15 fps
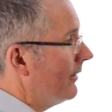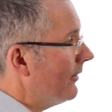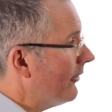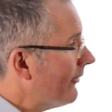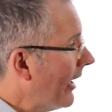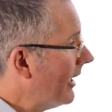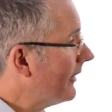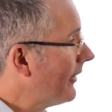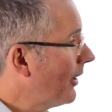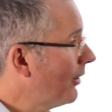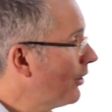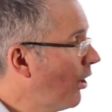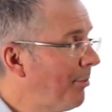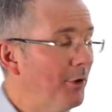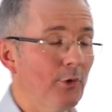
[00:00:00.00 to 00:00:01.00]
to sell a ton
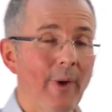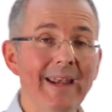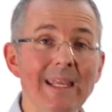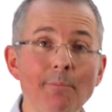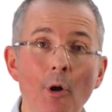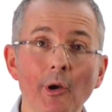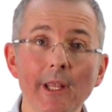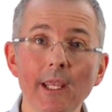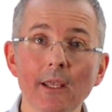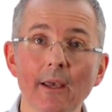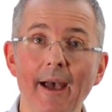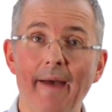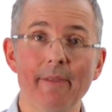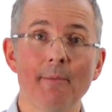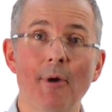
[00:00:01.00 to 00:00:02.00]
of copper to anybody
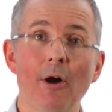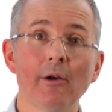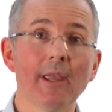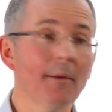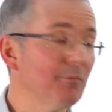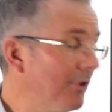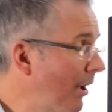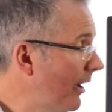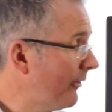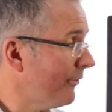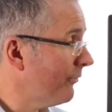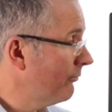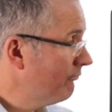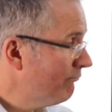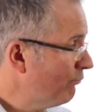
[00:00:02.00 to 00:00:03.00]
at the market
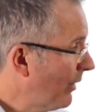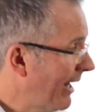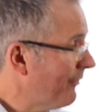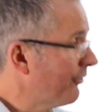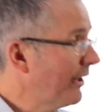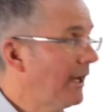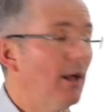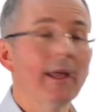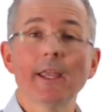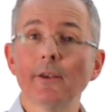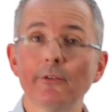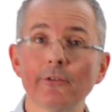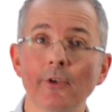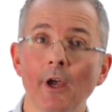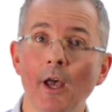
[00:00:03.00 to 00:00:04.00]
price whenever he
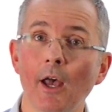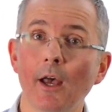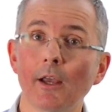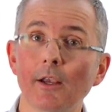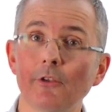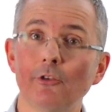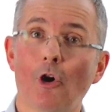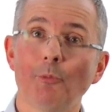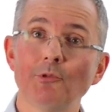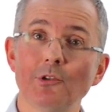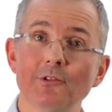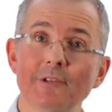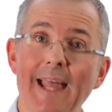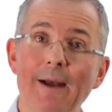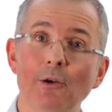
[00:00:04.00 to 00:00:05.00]
likes, because the
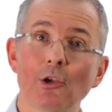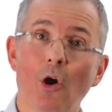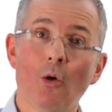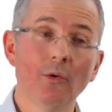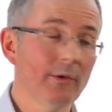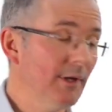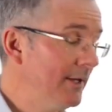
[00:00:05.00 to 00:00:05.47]
option's now gone.